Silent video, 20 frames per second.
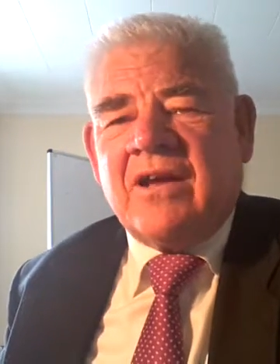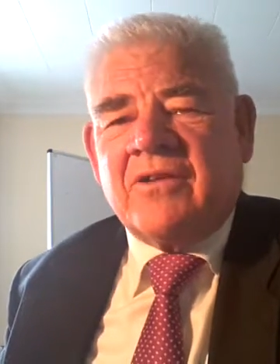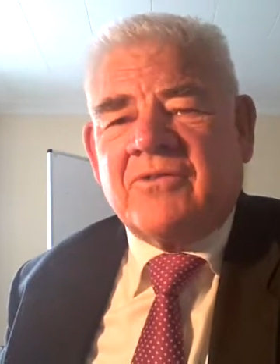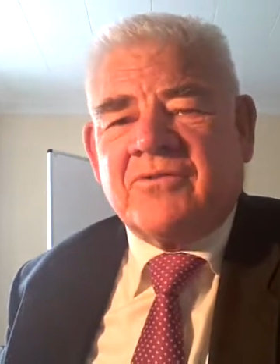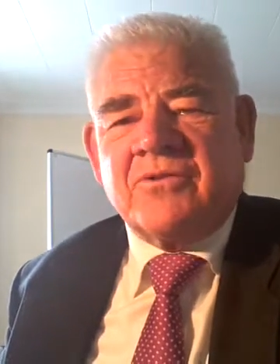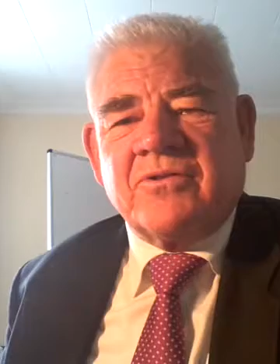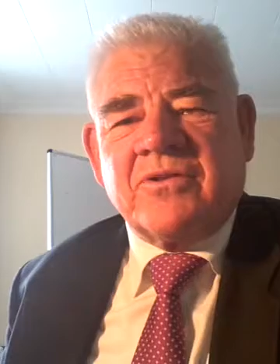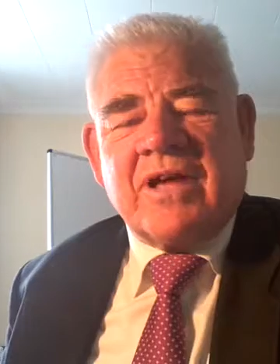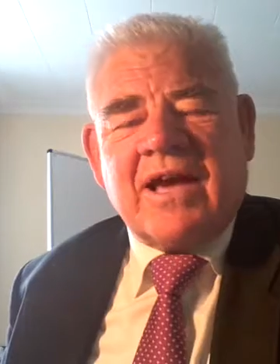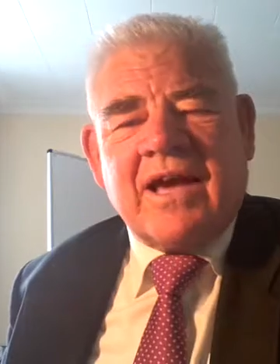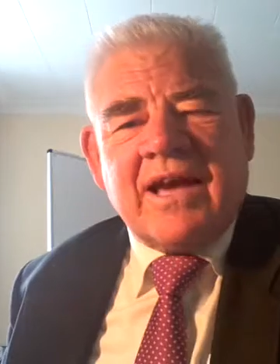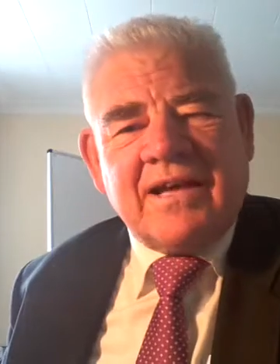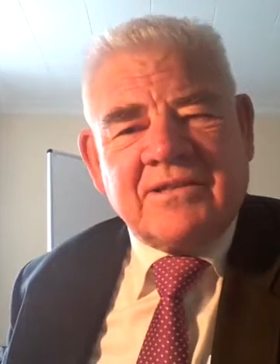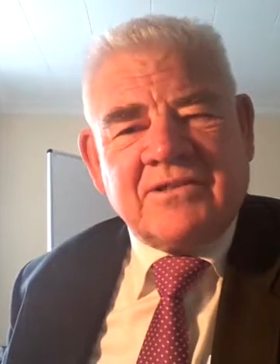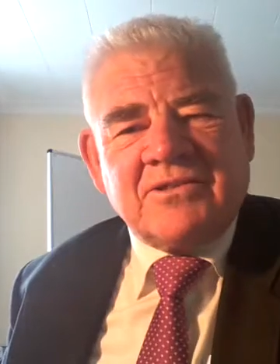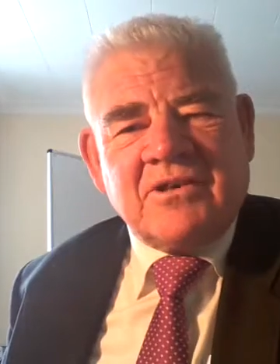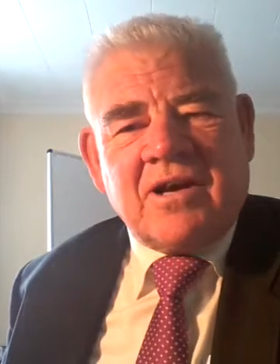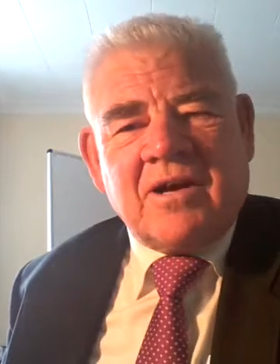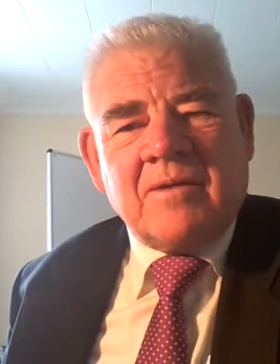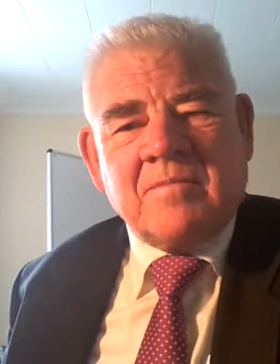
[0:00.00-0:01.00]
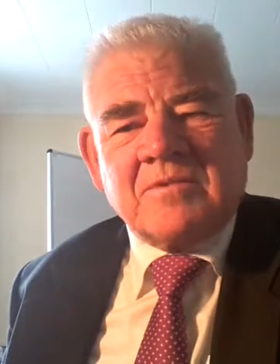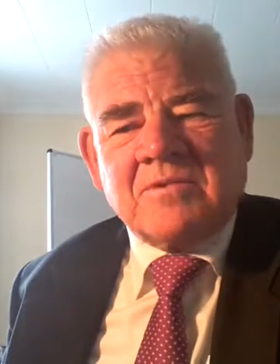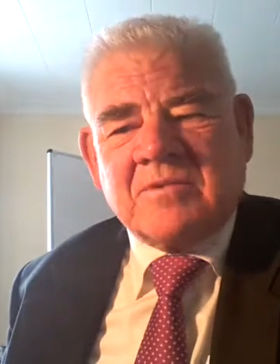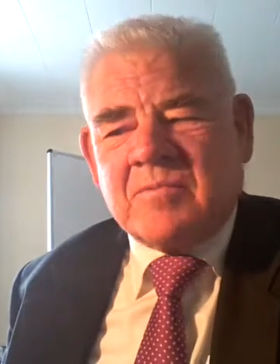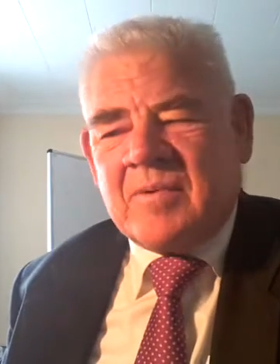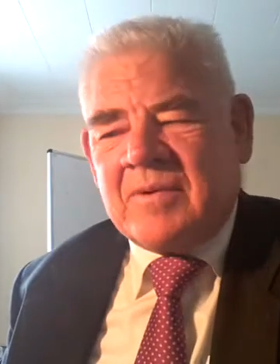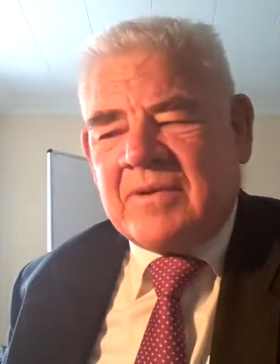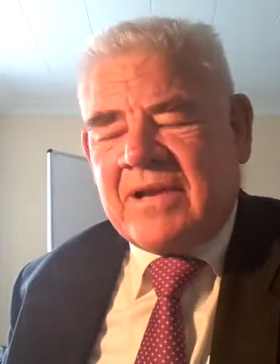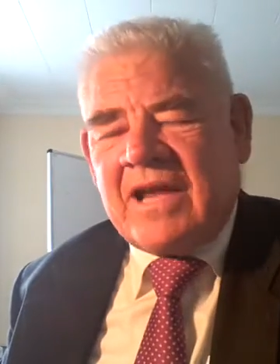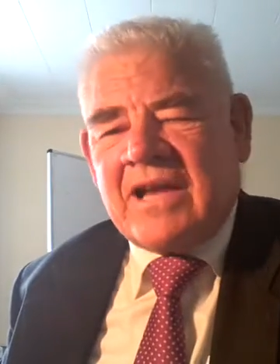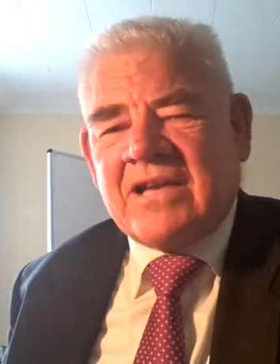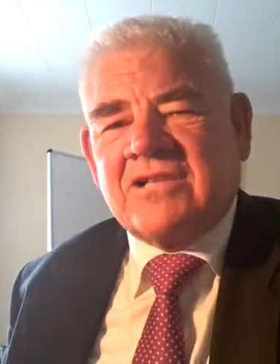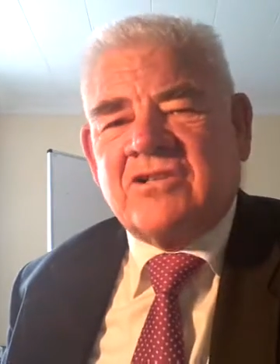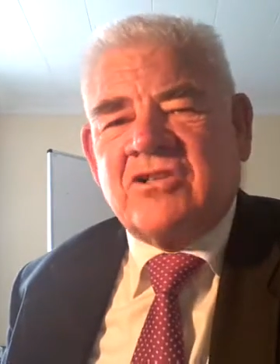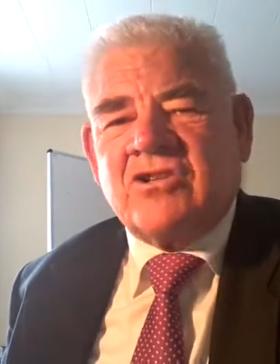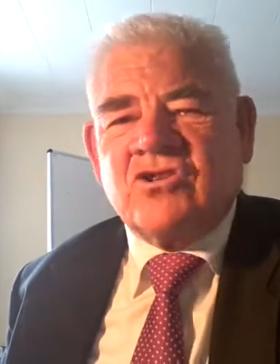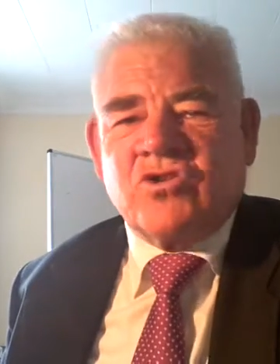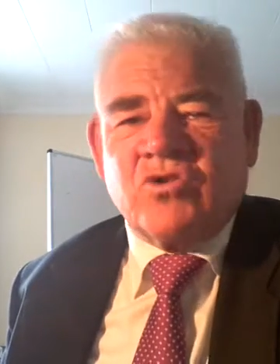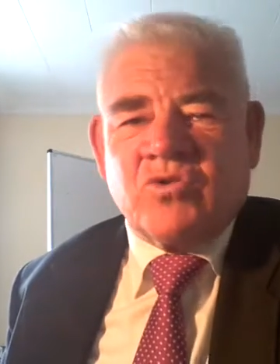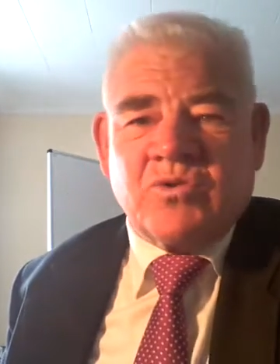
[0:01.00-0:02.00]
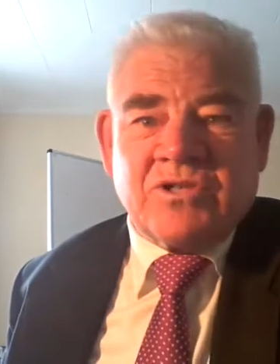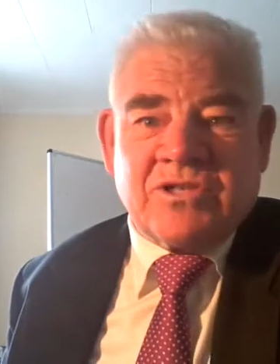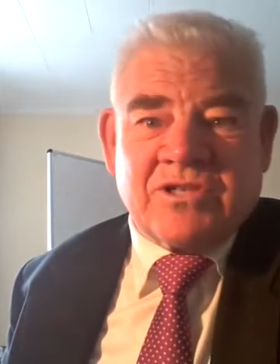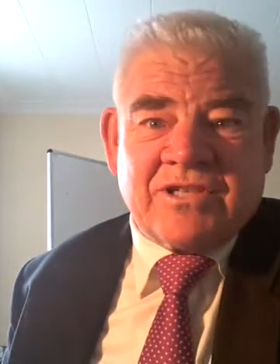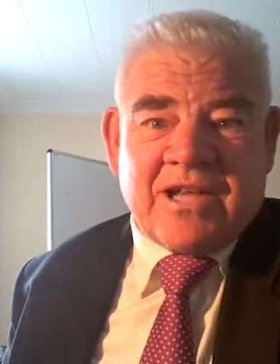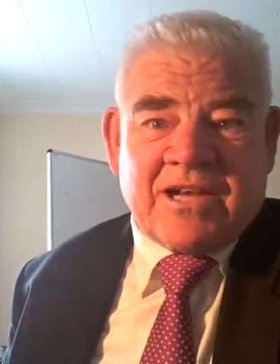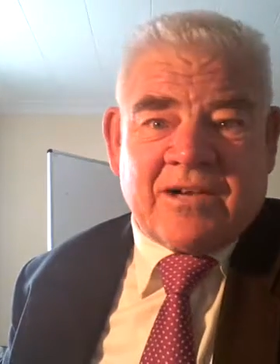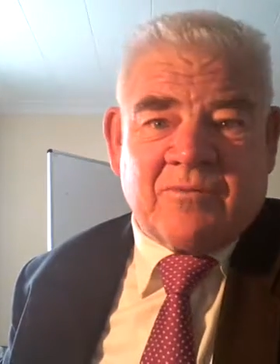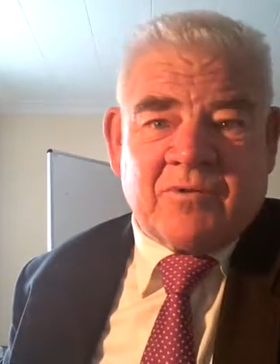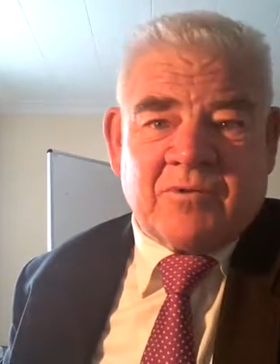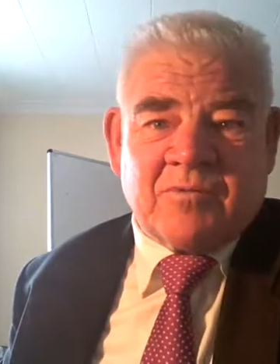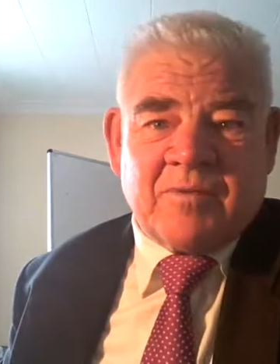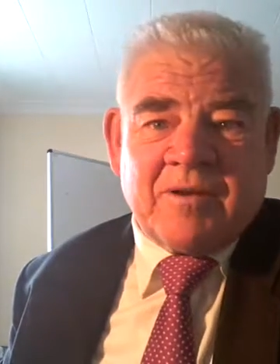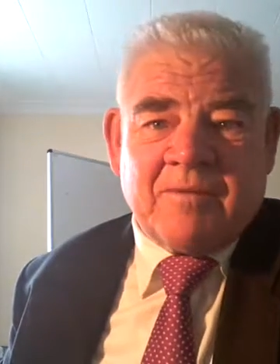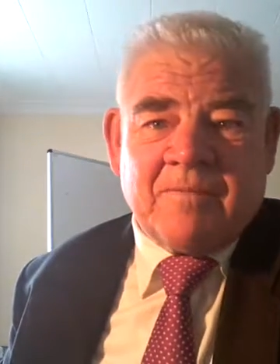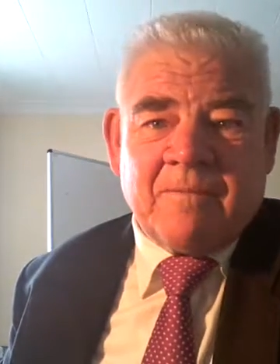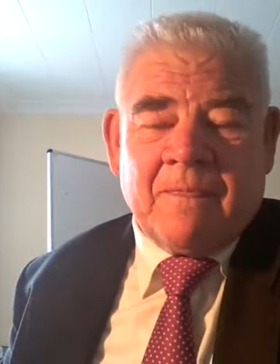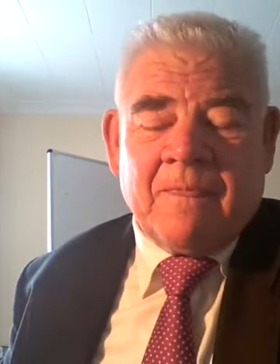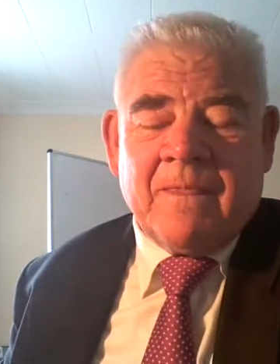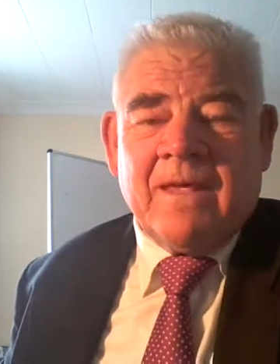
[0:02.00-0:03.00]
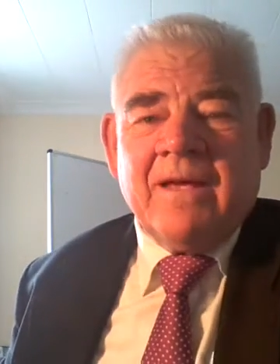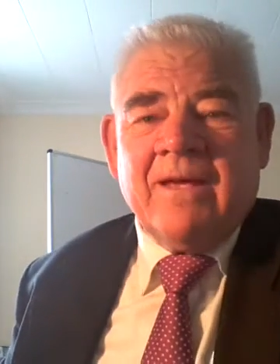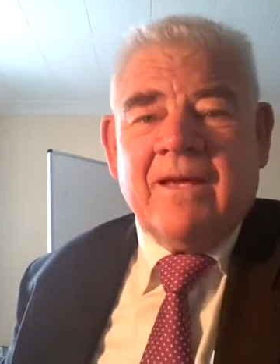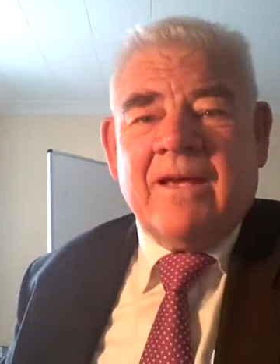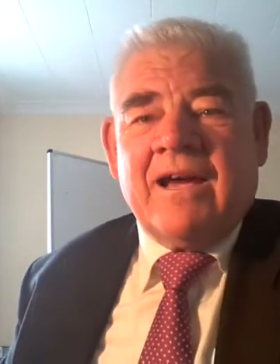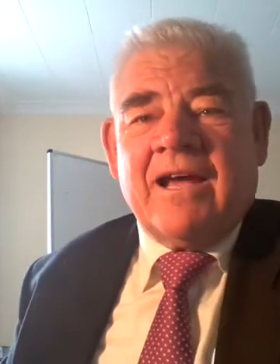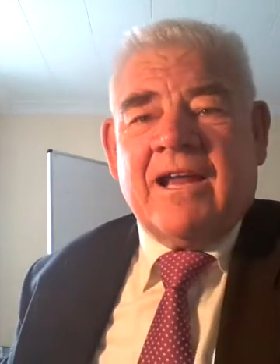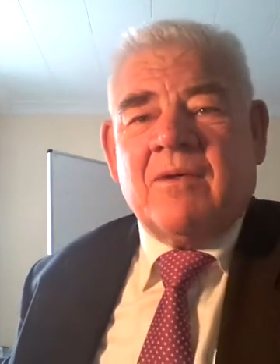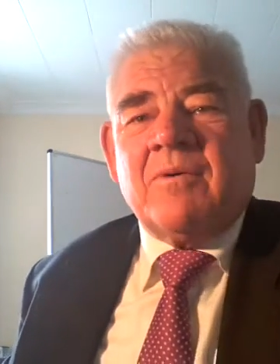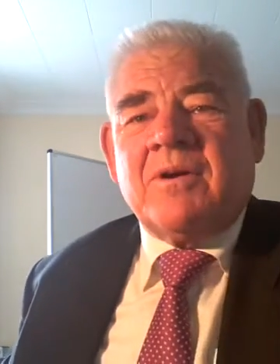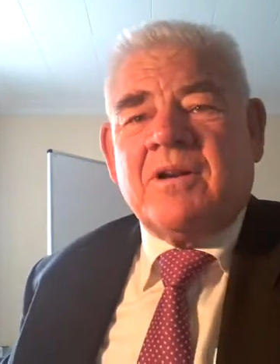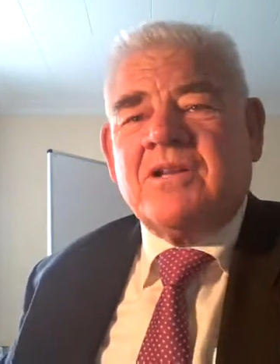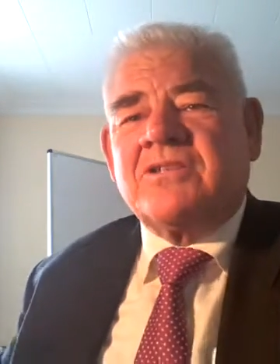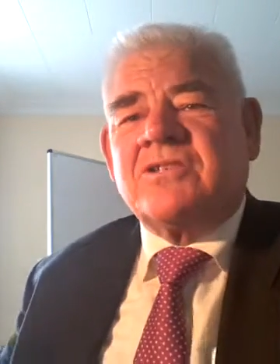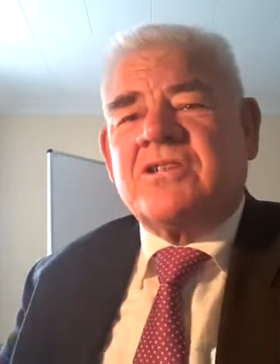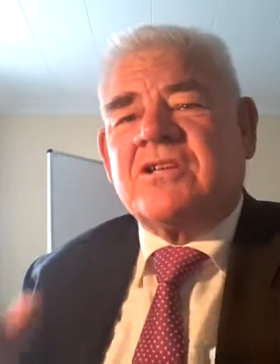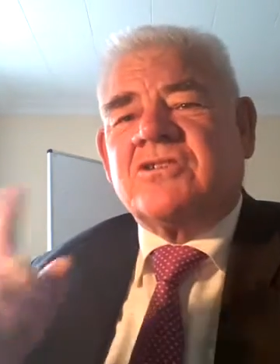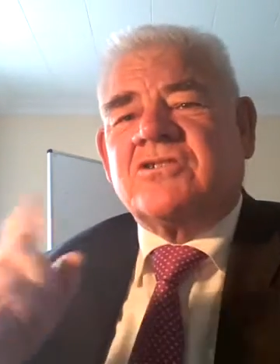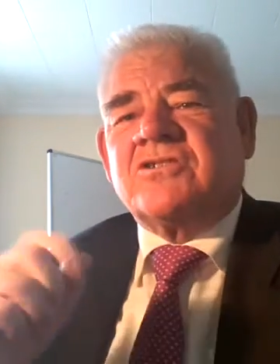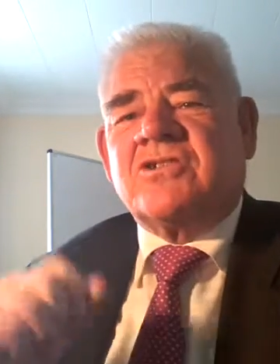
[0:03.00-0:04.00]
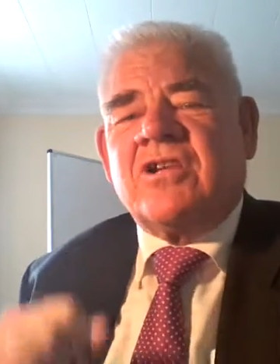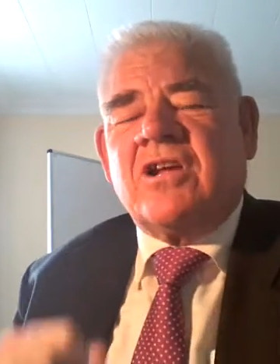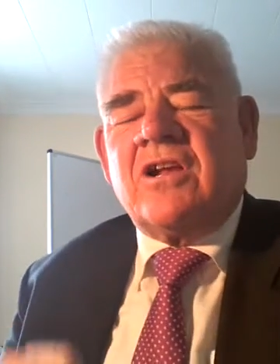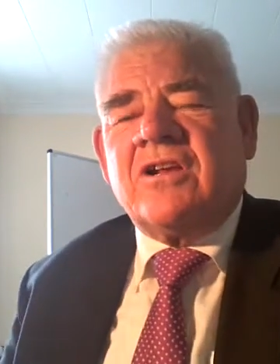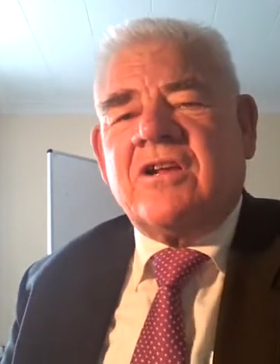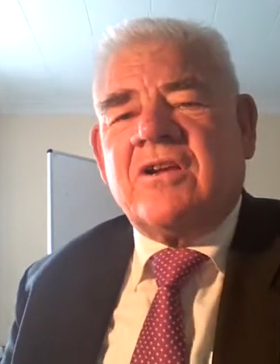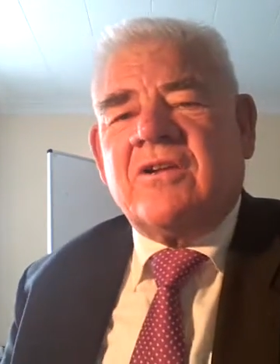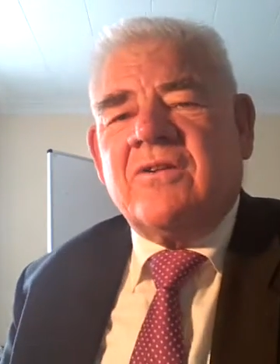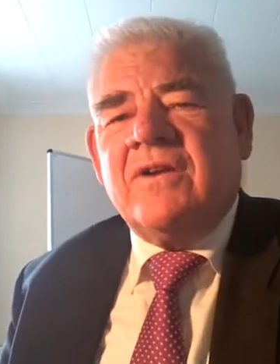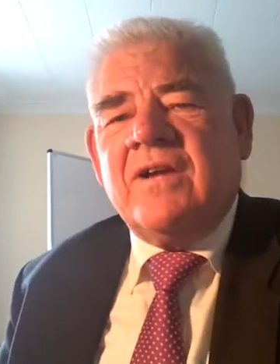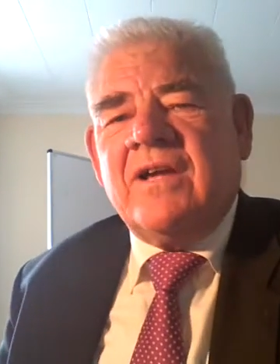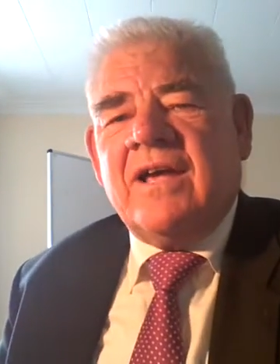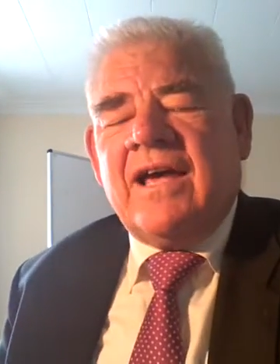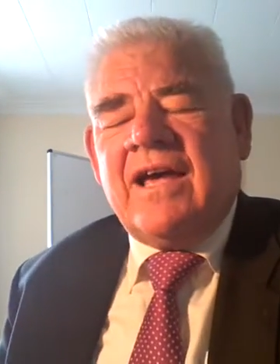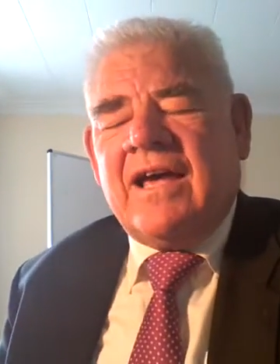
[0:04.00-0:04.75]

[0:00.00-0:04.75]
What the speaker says: through the hard times, but Ashley's always stuck with me. And I want to just tell you